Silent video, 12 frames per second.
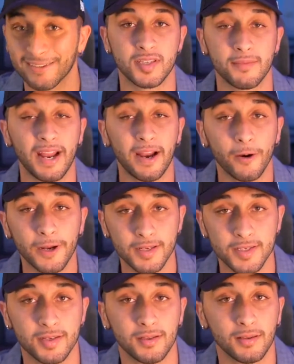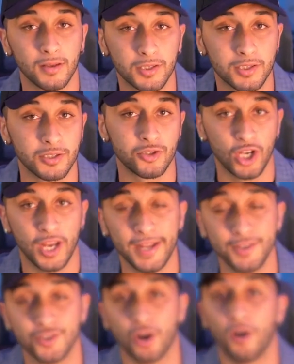Some areas to look to
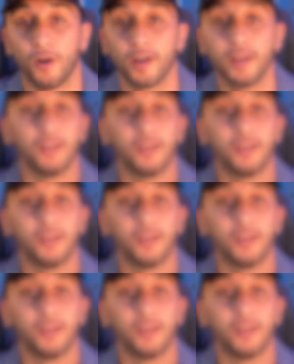change are